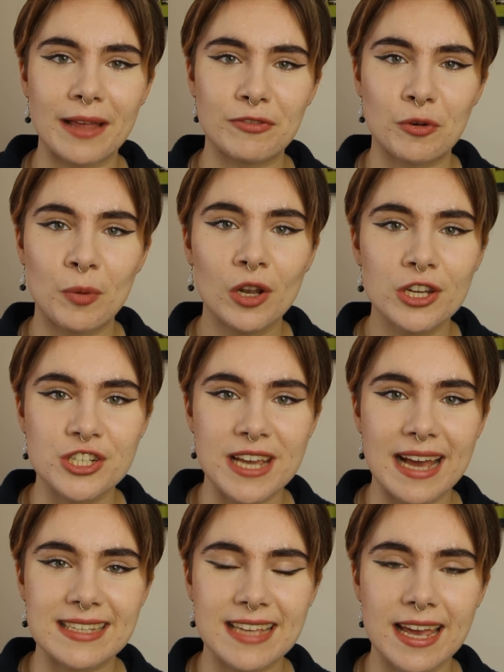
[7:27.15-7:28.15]
anthropology
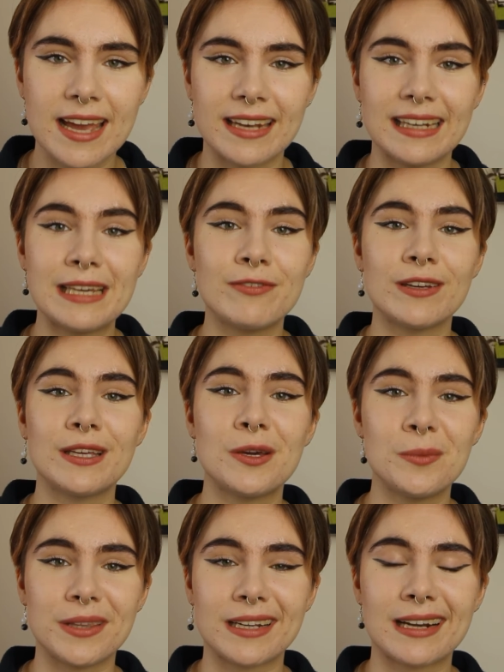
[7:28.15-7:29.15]
essay and leaving
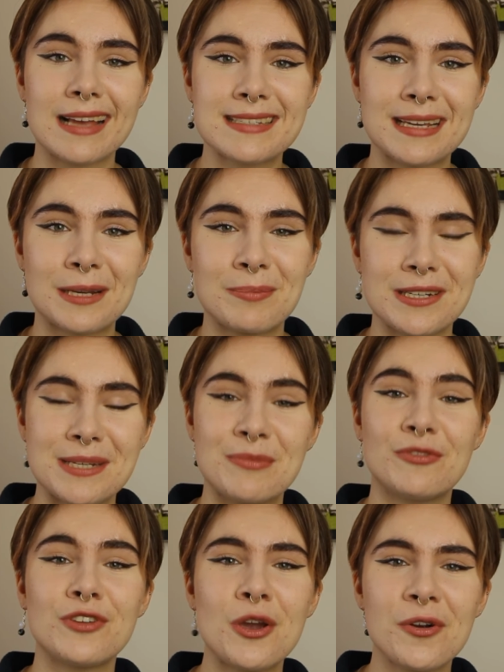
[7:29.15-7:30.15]
you with a classic but
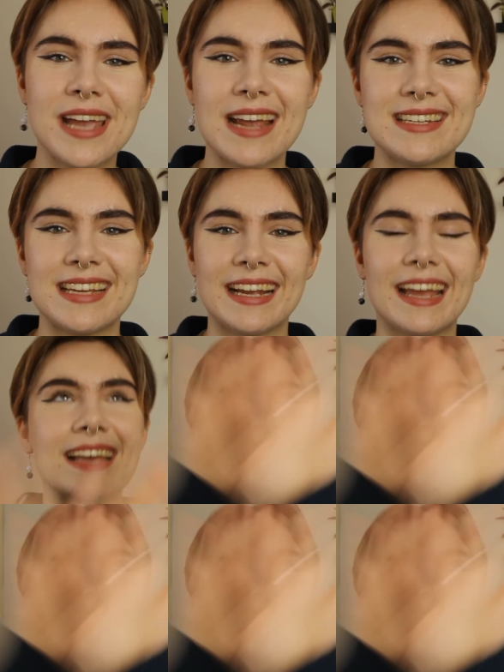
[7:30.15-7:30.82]
infuriating,